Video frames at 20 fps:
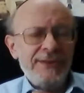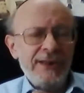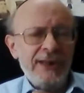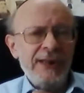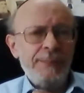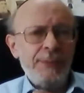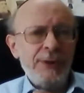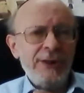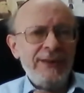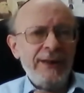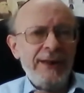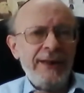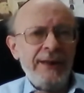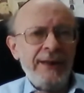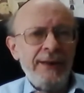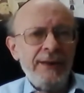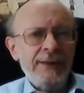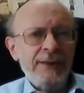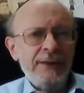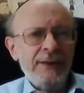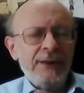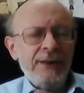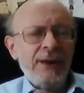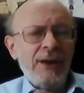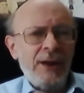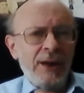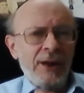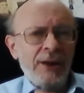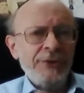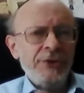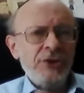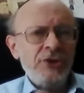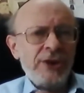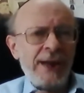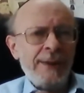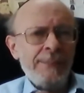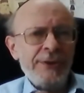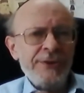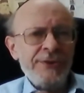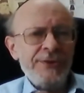deliberately on
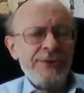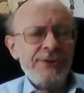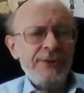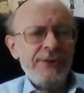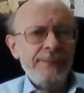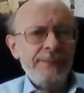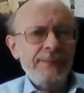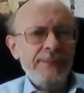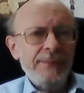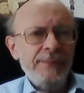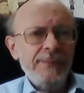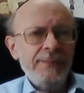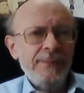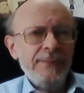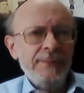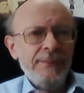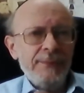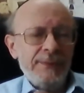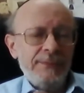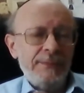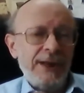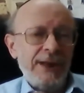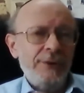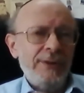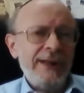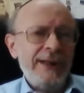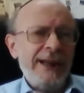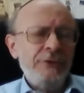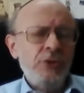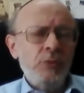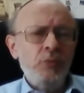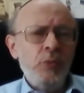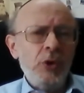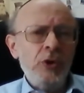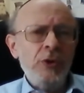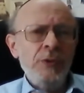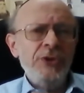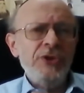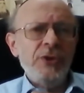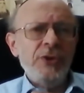Shabbos. Right? You're not allowed to
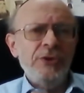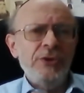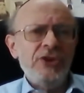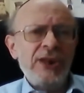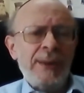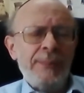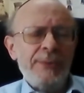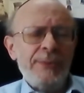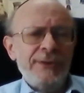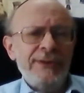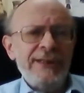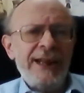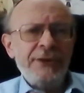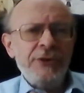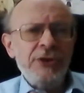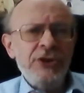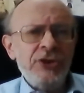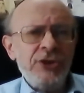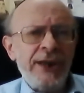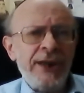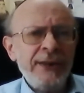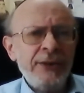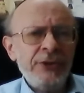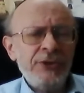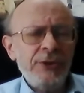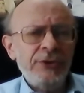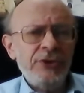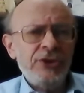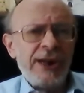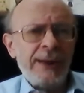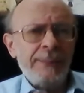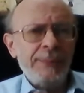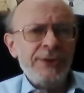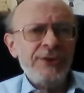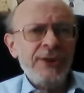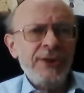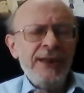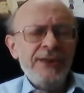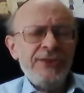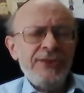wound on Shabbos, not allowed to shecht on
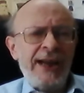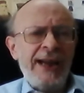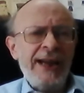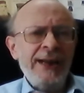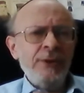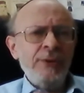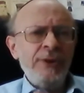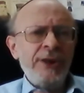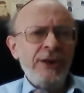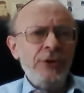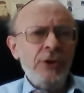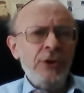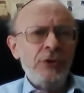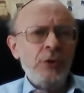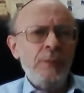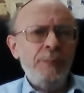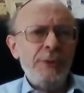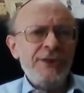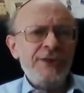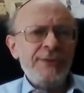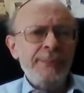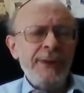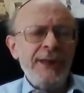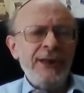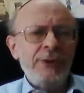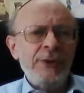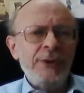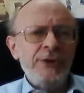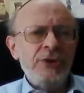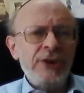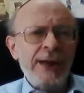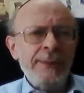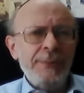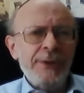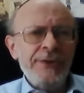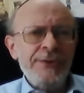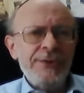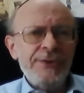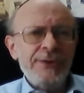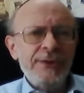Shabbos. So how can you do bris milah on
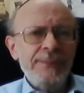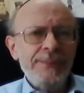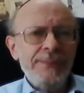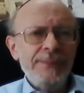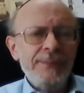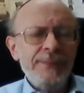Shabbos?